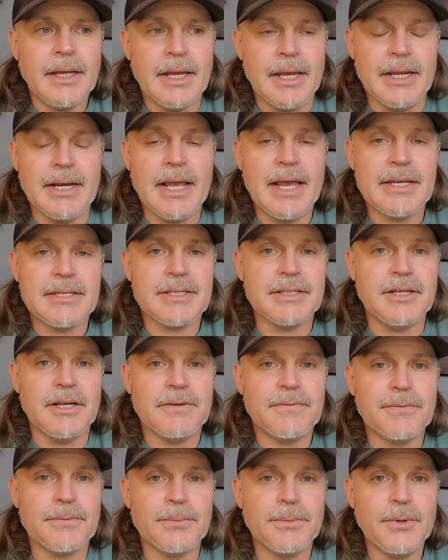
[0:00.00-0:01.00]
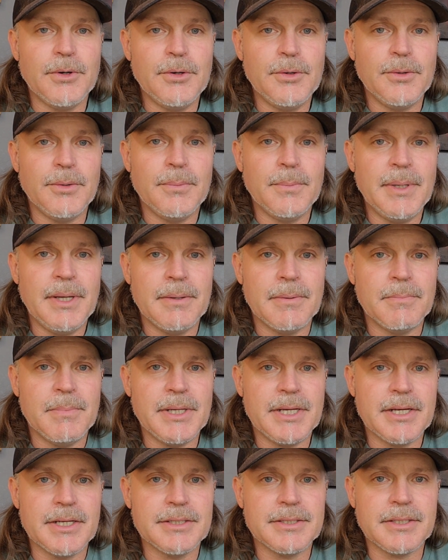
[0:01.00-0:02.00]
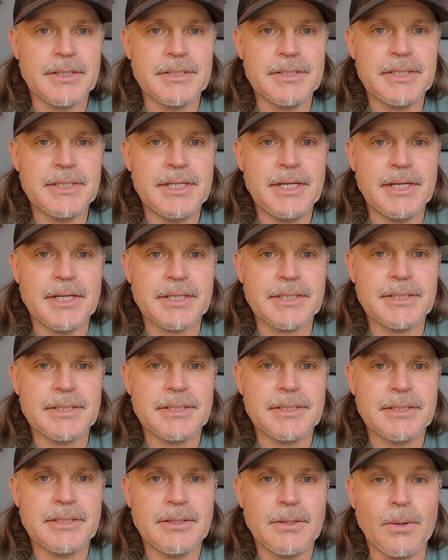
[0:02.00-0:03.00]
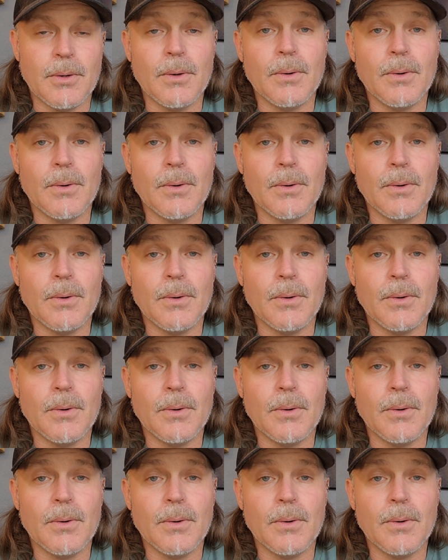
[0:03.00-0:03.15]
and has enough room because of the sticks